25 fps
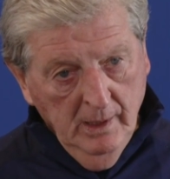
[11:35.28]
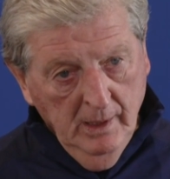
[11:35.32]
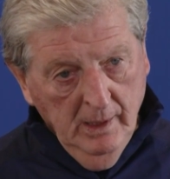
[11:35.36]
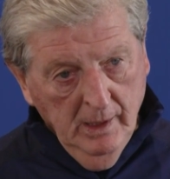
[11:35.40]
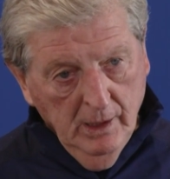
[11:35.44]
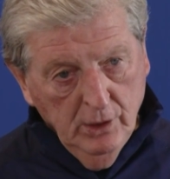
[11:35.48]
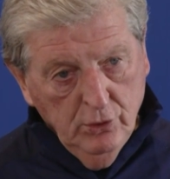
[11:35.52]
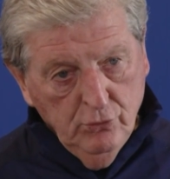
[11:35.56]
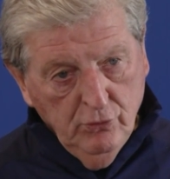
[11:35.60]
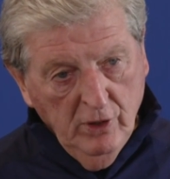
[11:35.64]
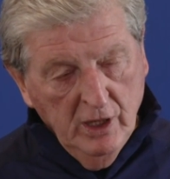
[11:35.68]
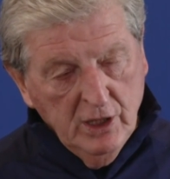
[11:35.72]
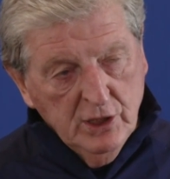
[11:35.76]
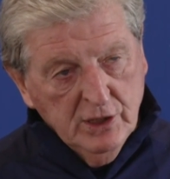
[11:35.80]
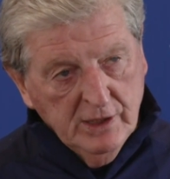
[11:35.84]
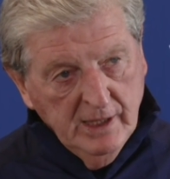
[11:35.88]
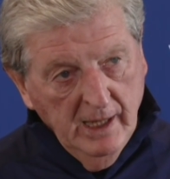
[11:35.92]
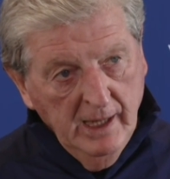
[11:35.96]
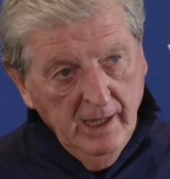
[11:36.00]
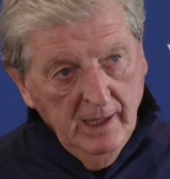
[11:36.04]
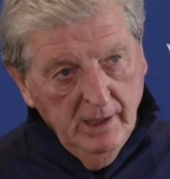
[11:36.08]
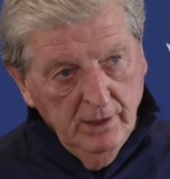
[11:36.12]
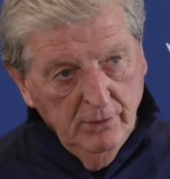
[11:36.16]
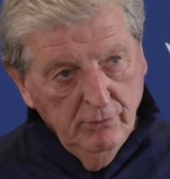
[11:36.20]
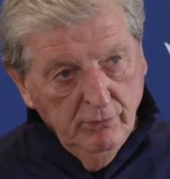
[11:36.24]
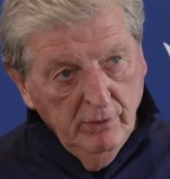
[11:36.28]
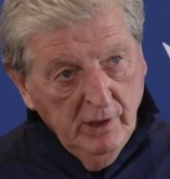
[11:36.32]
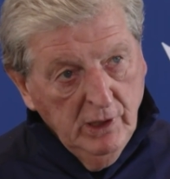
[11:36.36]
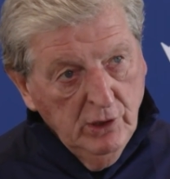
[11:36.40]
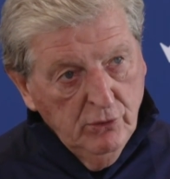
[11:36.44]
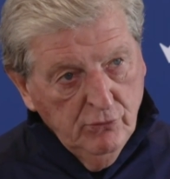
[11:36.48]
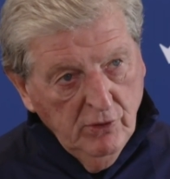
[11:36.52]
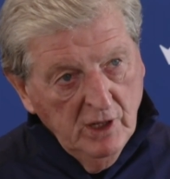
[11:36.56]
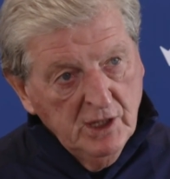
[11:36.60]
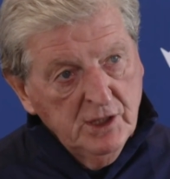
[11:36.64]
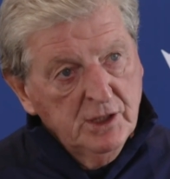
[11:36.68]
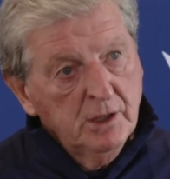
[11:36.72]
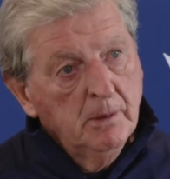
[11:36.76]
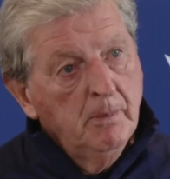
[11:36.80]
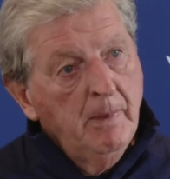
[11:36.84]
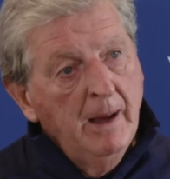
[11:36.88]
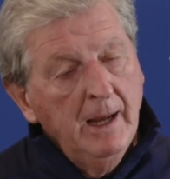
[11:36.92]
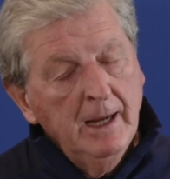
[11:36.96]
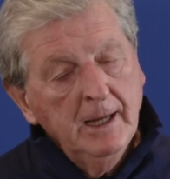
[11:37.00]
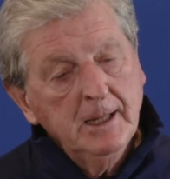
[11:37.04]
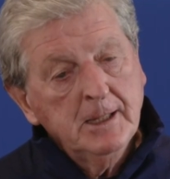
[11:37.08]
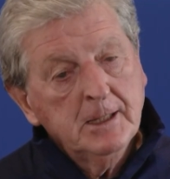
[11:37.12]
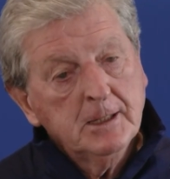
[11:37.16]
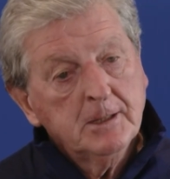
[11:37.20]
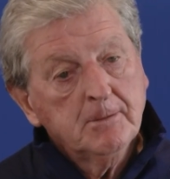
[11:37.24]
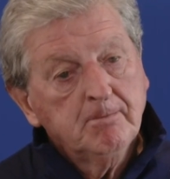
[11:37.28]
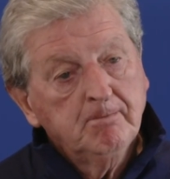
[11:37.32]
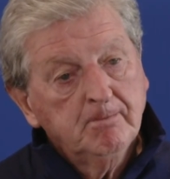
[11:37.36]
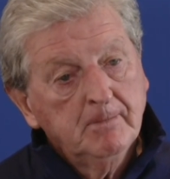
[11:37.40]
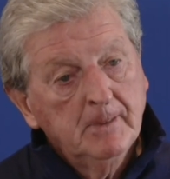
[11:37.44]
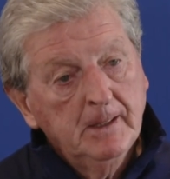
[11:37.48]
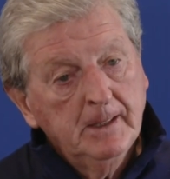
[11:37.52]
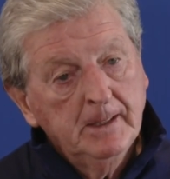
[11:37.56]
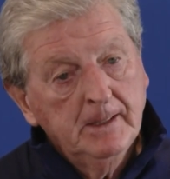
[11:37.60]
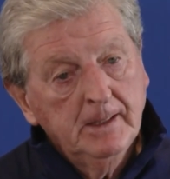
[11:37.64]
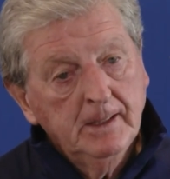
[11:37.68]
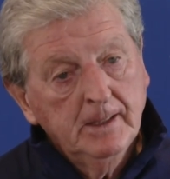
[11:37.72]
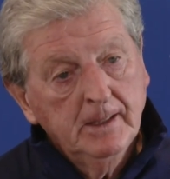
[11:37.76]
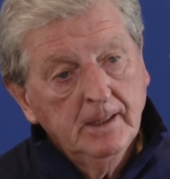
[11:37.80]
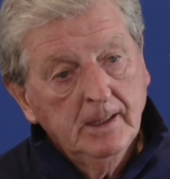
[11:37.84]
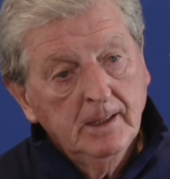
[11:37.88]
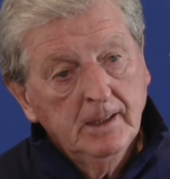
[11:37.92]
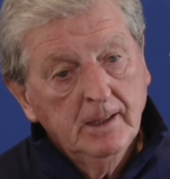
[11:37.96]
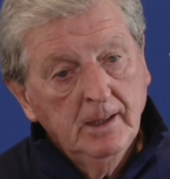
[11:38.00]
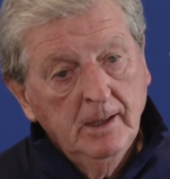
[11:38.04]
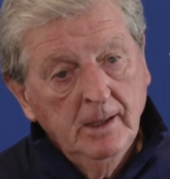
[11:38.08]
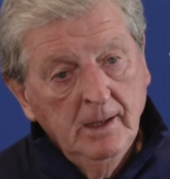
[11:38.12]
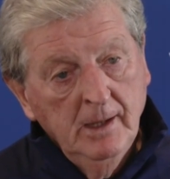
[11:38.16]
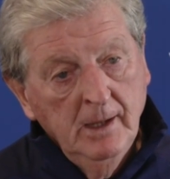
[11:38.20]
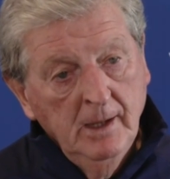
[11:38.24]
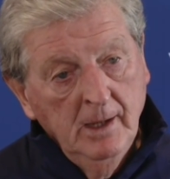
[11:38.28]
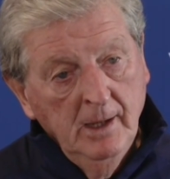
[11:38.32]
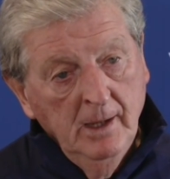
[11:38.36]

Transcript: address that and redress the balance, and uh,